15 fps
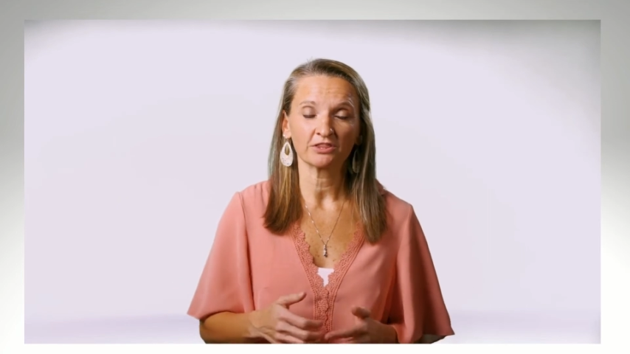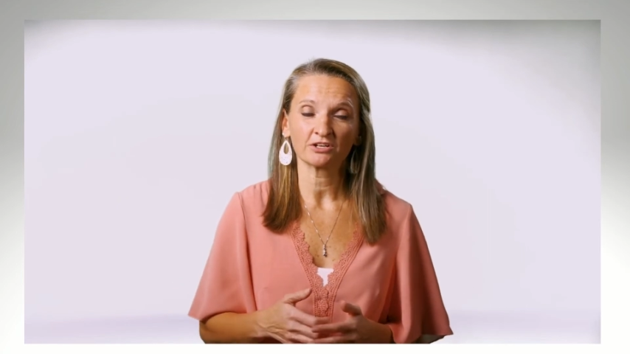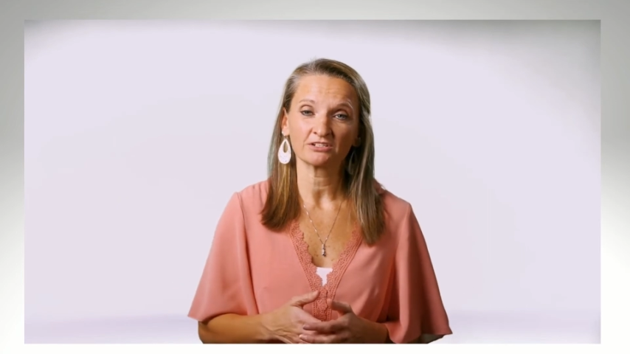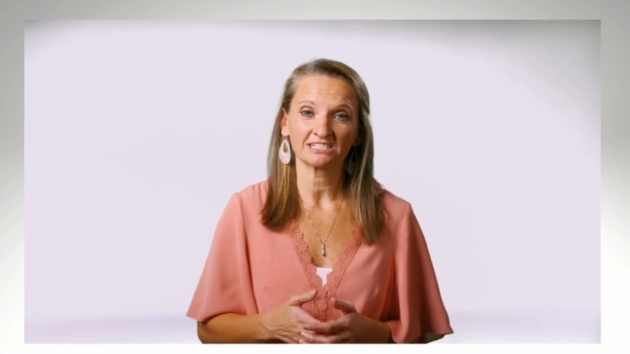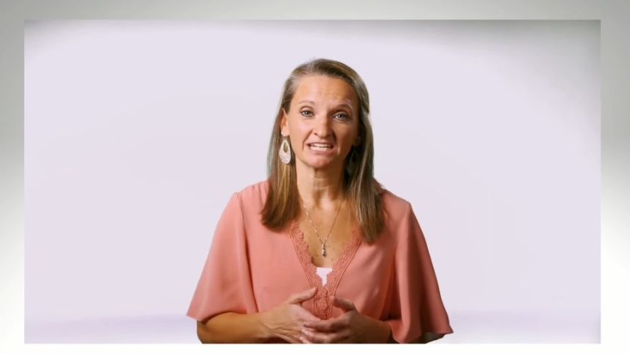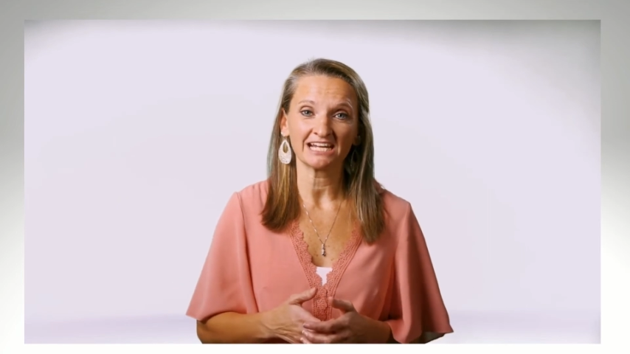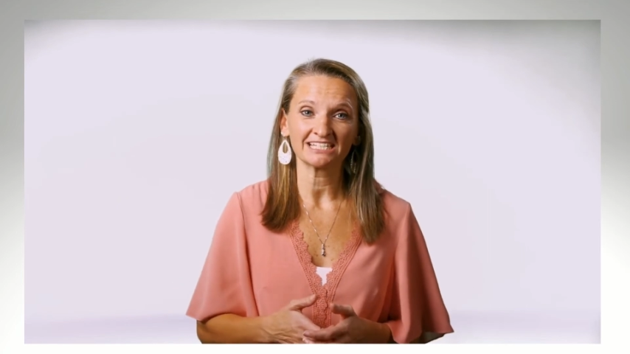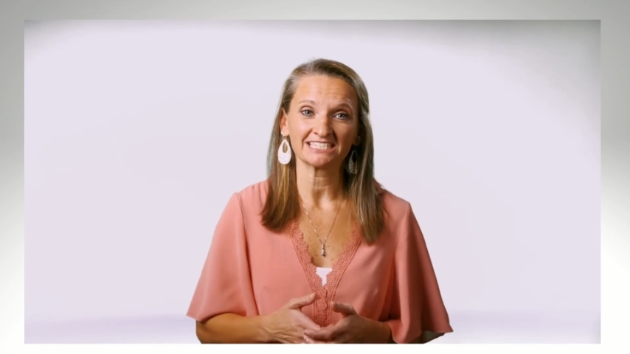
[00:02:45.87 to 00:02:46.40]
their
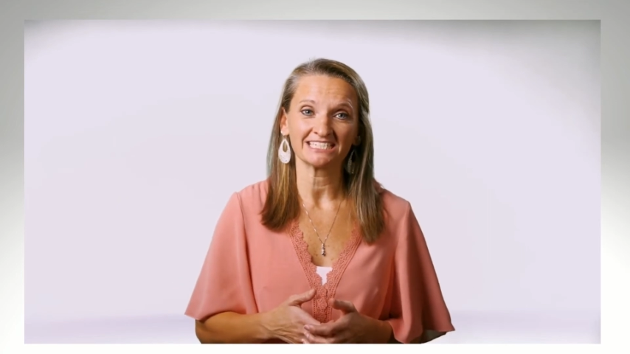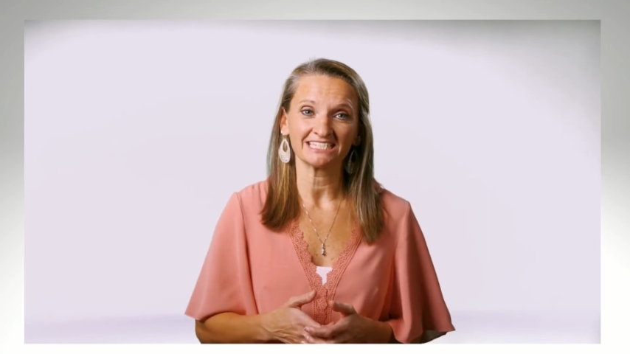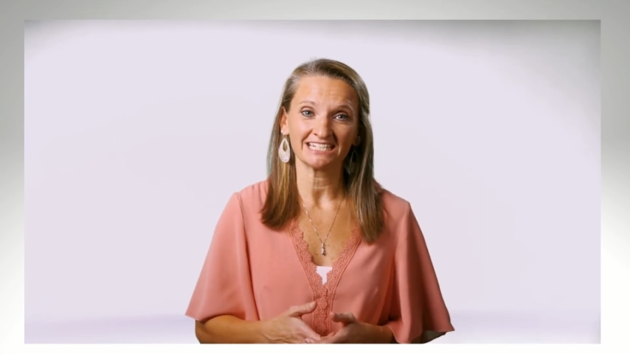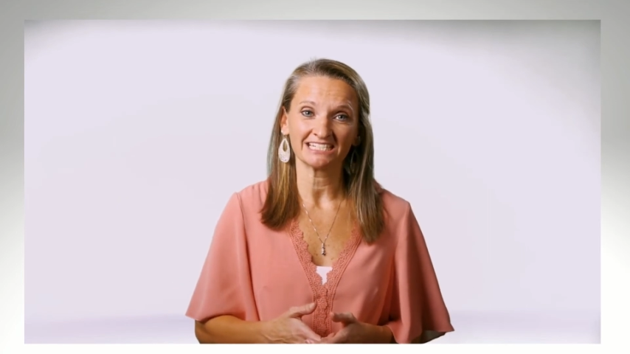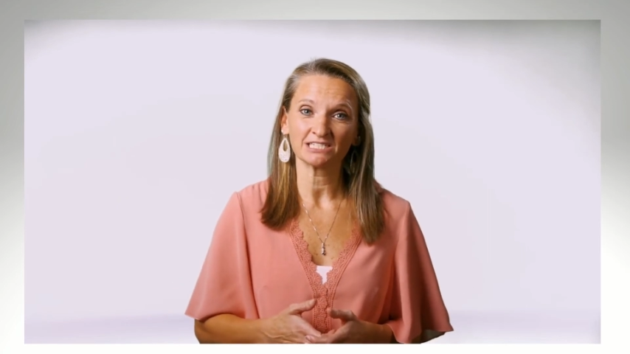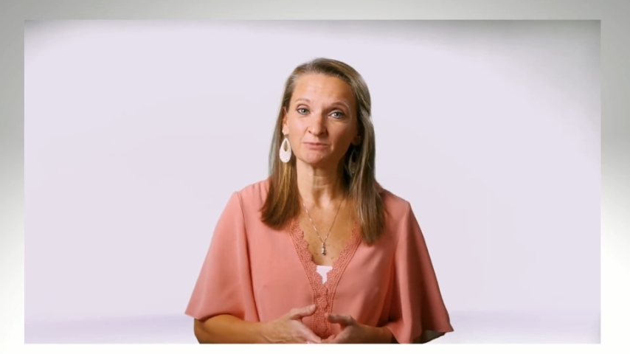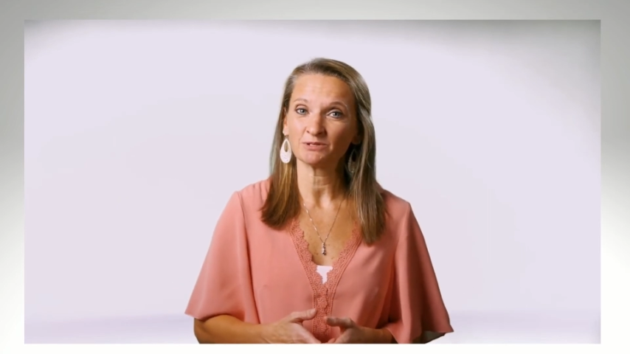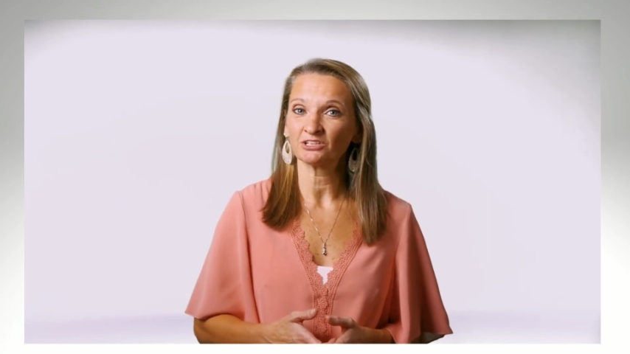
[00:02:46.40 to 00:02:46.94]
debts
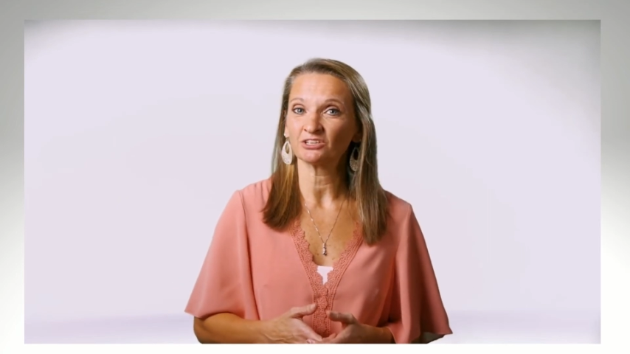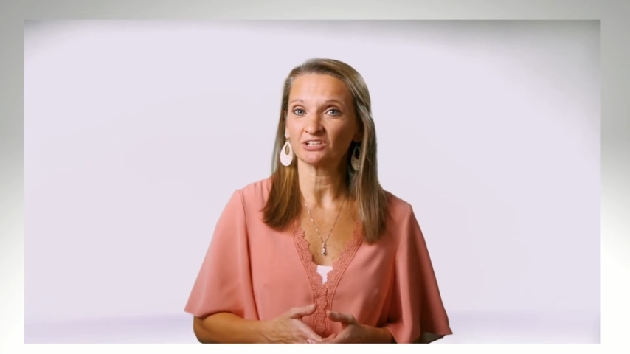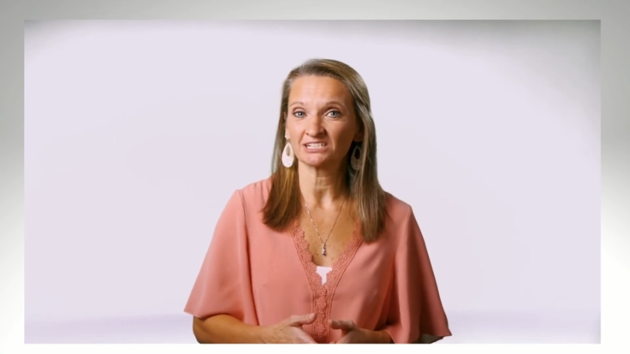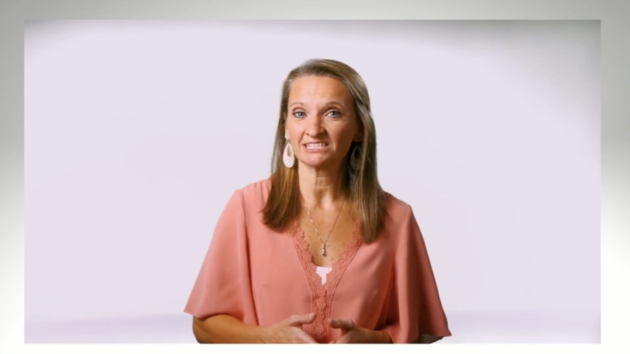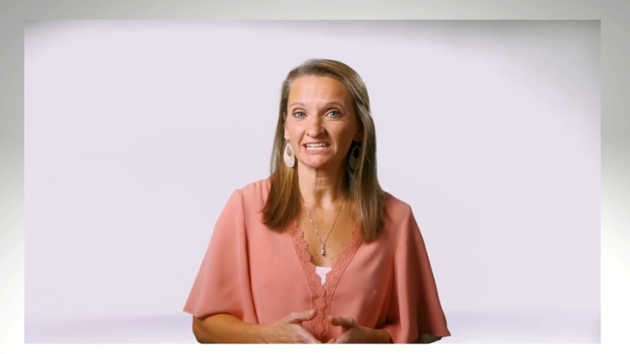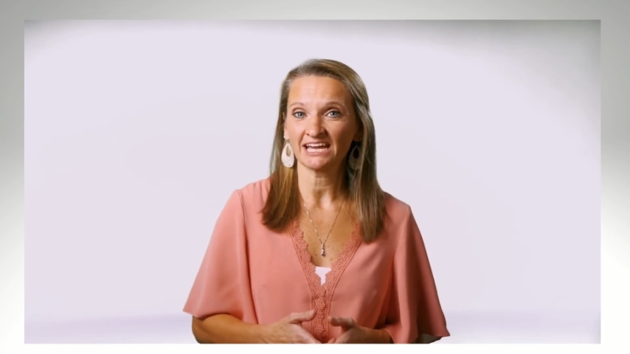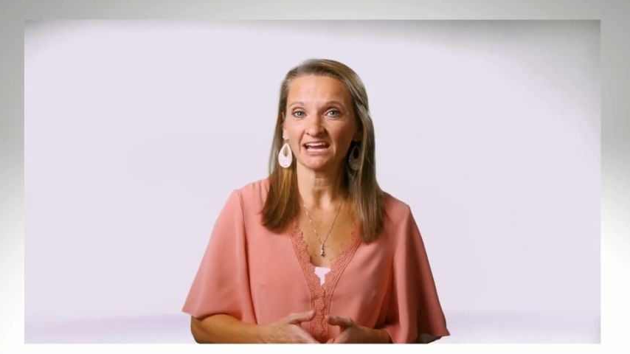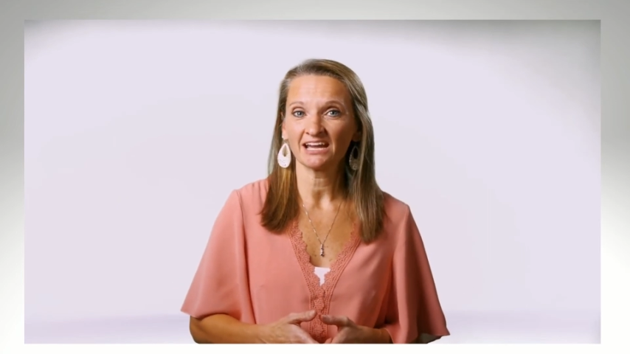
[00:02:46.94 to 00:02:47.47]
need to be
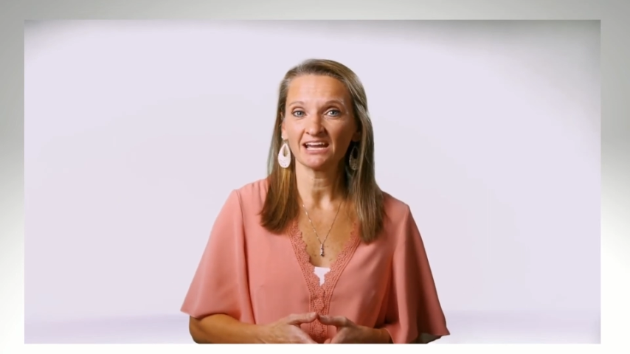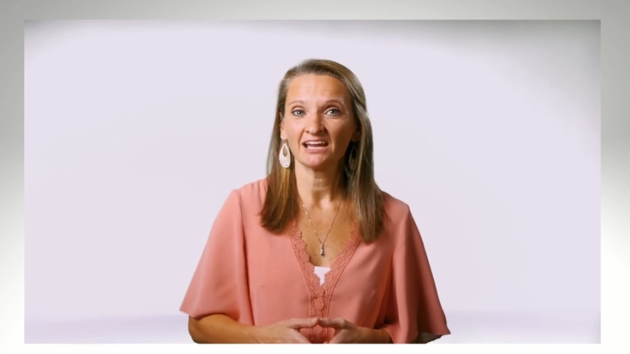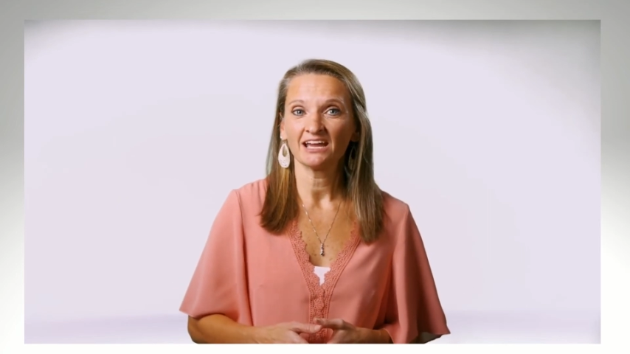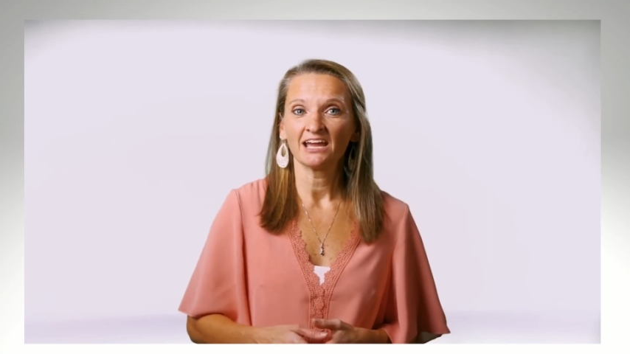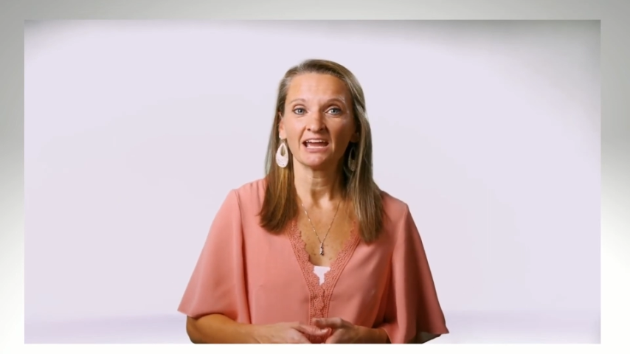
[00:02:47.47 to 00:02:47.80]
looked at